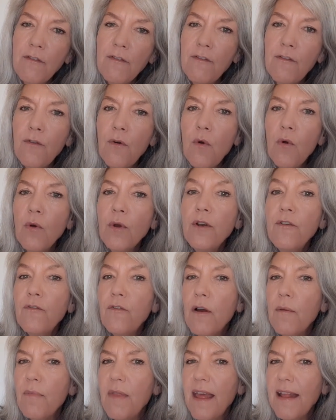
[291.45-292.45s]
forward
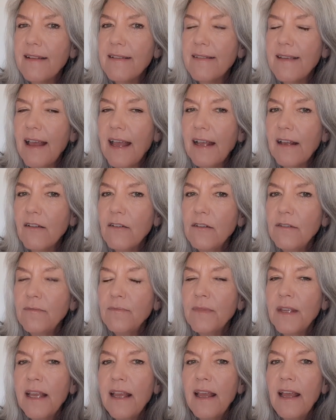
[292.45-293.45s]
from that cycle,